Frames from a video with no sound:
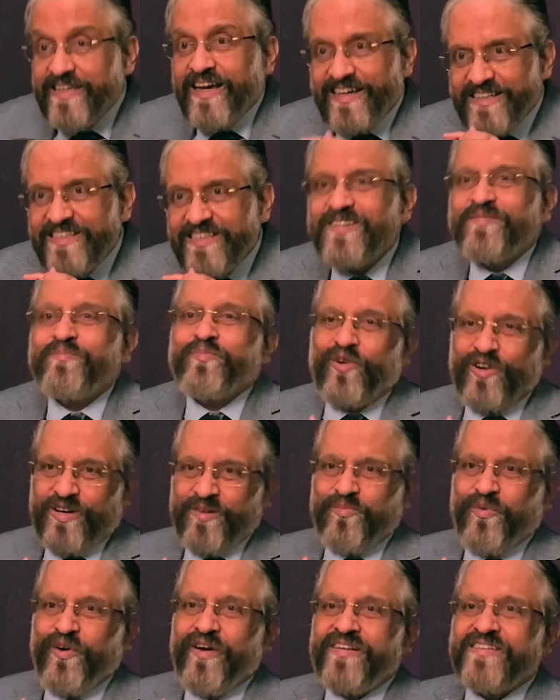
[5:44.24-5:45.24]
other
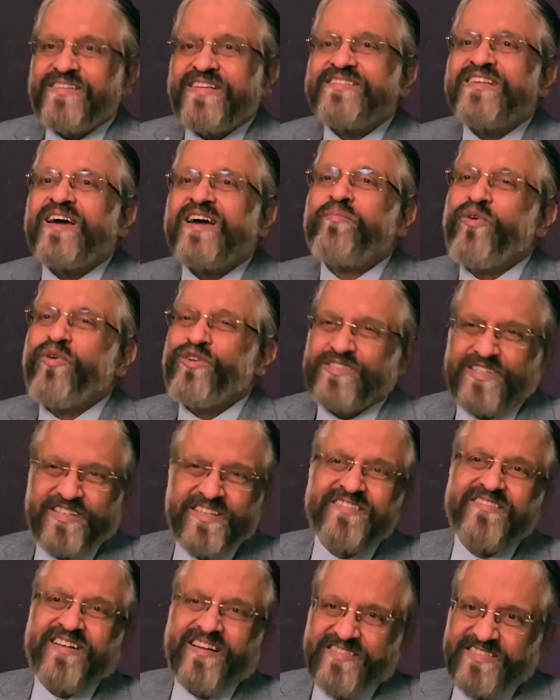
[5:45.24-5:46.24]
important point is that they are mostly
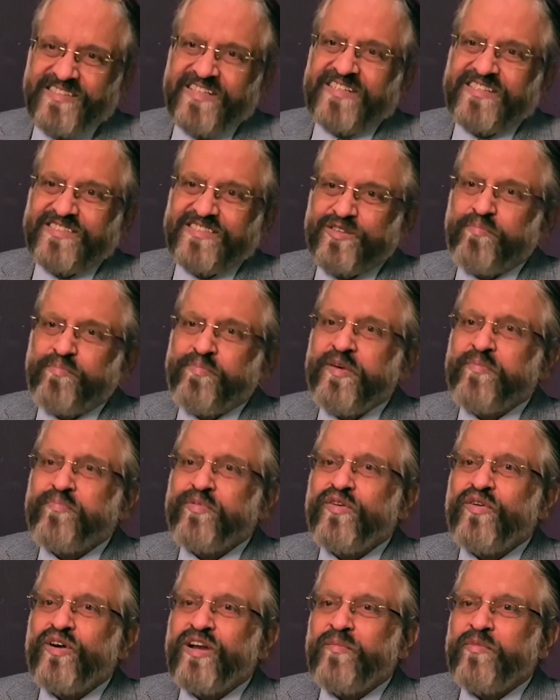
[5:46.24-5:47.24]
transient. So
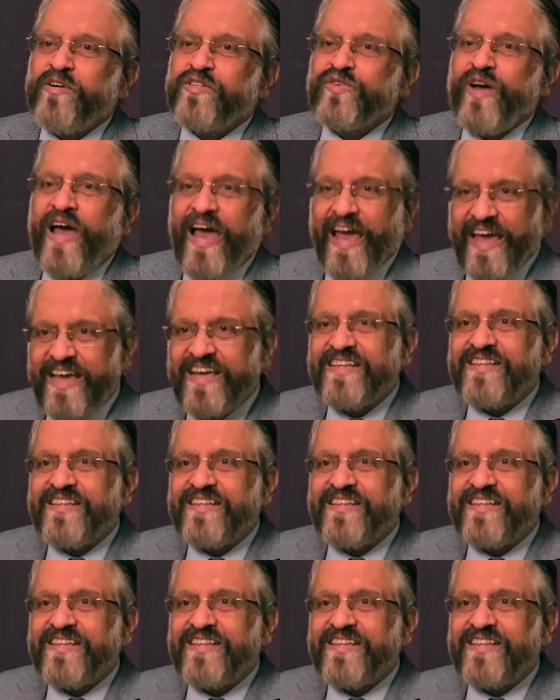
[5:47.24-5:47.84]
people who are able to hang in